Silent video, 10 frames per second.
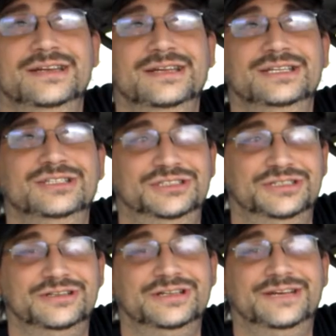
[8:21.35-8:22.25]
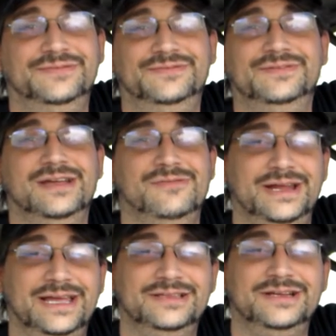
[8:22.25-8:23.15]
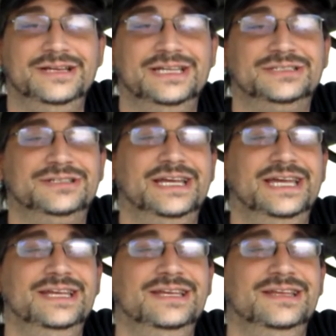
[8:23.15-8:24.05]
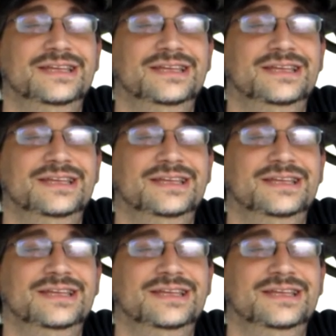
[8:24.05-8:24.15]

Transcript: And sure enough, I went out there yesterday,